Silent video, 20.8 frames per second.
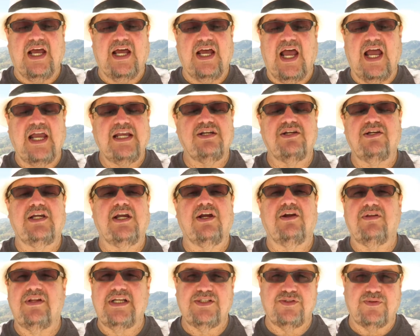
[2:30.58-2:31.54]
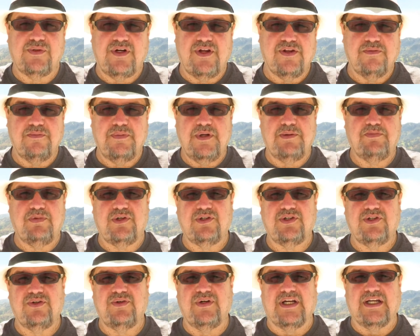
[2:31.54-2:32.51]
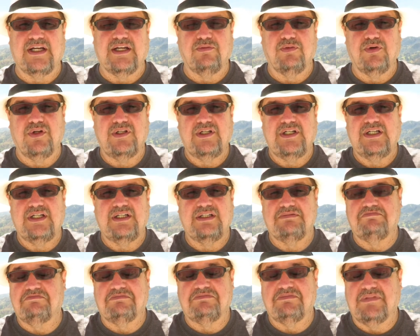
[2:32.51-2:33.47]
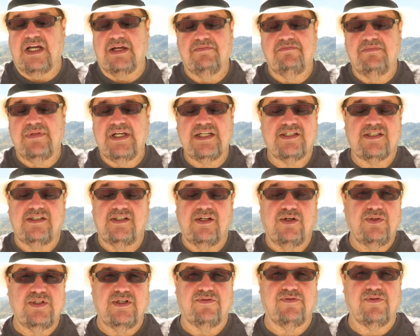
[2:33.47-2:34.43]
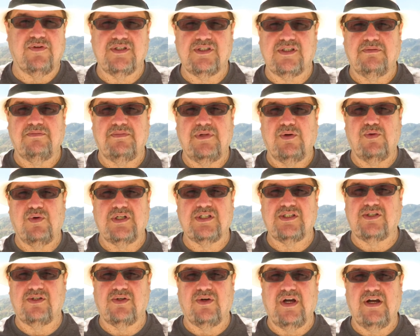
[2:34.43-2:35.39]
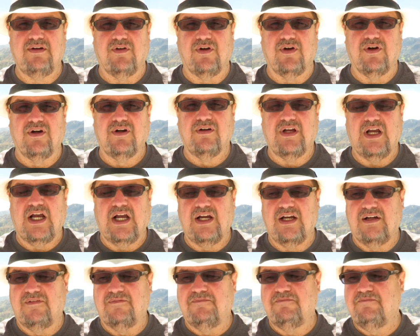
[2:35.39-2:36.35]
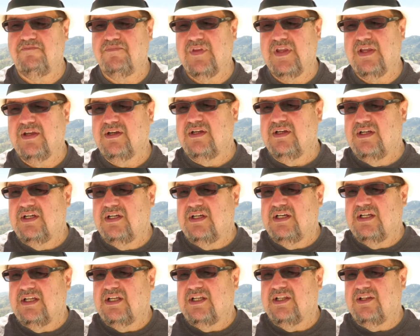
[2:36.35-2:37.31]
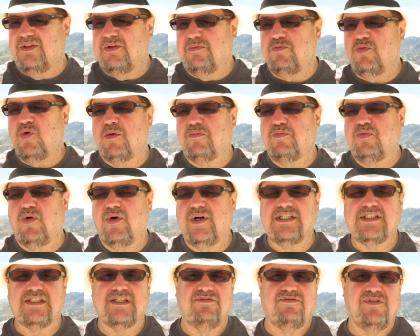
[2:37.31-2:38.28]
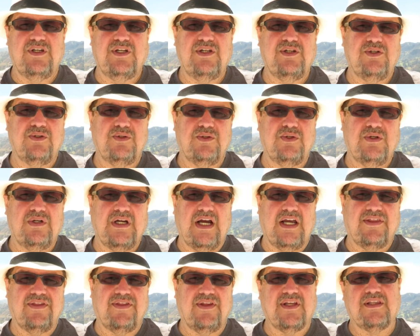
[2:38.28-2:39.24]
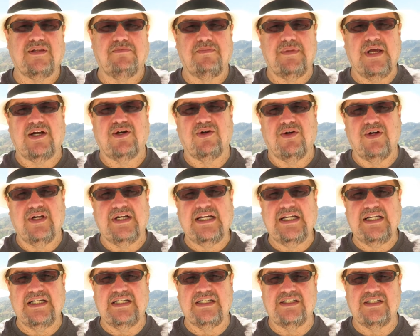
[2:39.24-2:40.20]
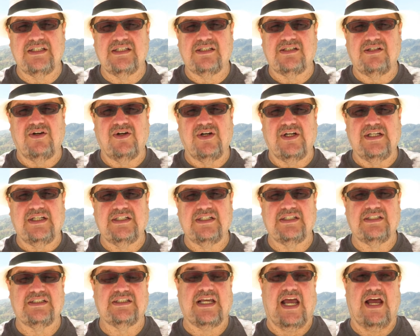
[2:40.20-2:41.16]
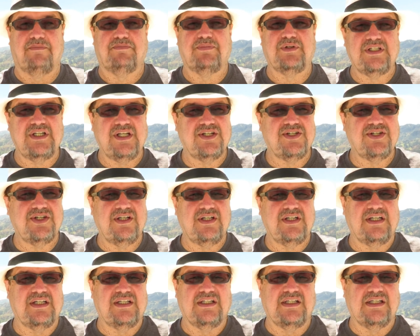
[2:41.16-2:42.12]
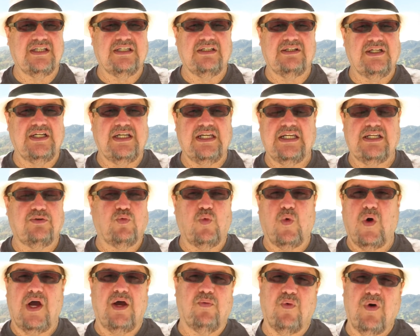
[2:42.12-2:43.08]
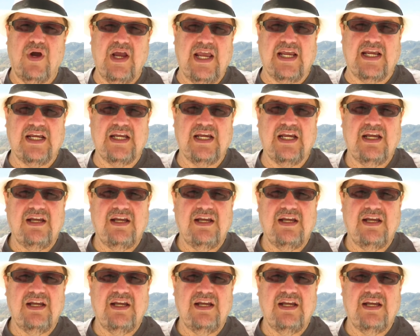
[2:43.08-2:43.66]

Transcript: I could care less what other people are doing. It really it makes no difference to me whatsoever. Um, the more points of view, I think the better it is. So is competition in, in what way?